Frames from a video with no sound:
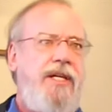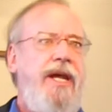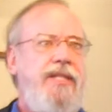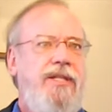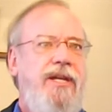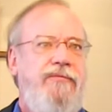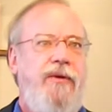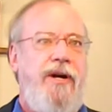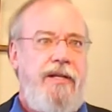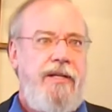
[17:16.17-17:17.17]
and asking
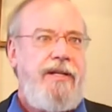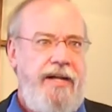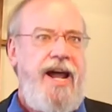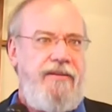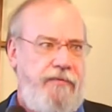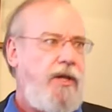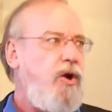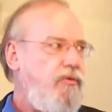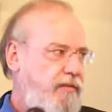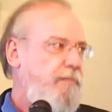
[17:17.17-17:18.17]
for a half a
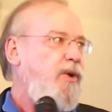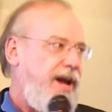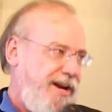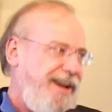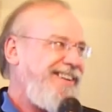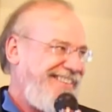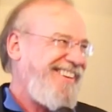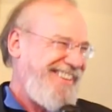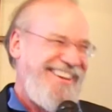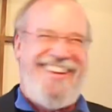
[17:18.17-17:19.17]
loaf of bread.
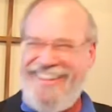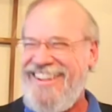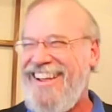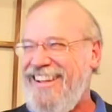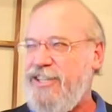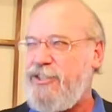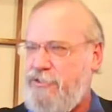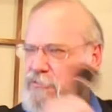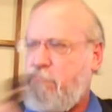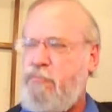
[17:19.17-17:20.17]

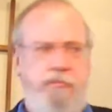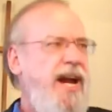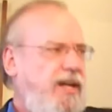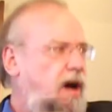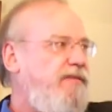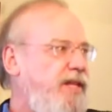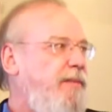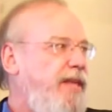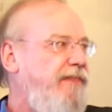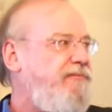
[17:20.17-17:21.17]
Just break off
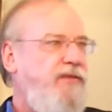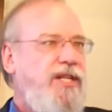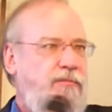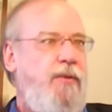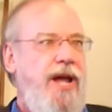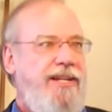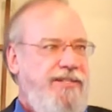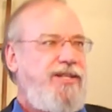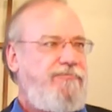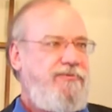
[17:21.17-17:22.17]
some of that French bread
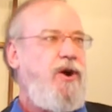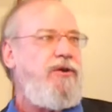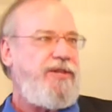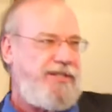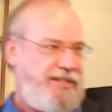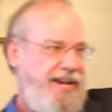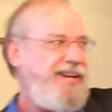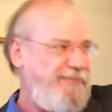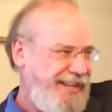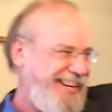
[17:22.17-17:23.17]
and just go to the
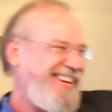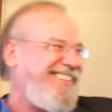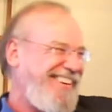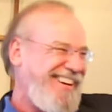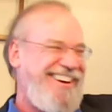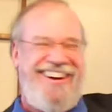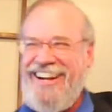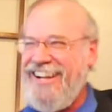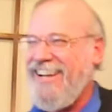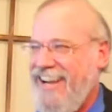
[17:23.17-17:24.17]
stand with, here we are,
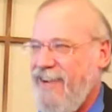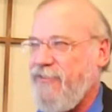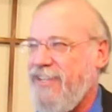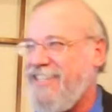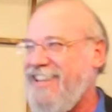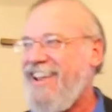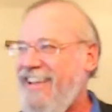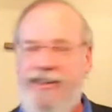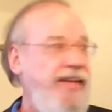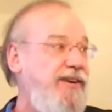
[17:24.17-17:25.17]
I got half of this.
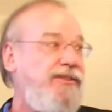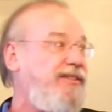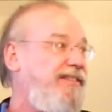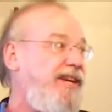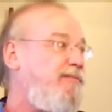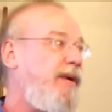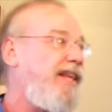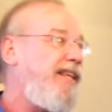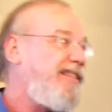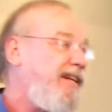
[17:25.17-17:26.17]
You know, they don't
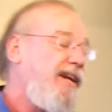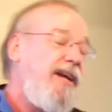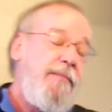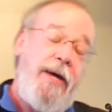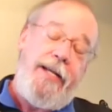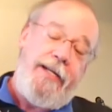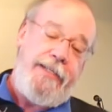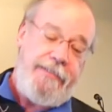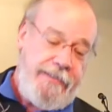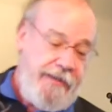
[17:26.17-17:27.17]
buy that there.
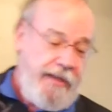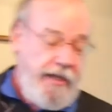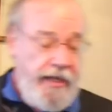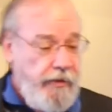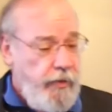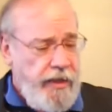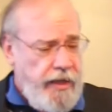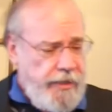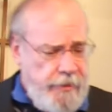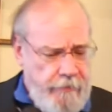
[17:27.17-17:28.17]
But, and I
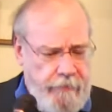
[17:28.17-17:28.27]
realized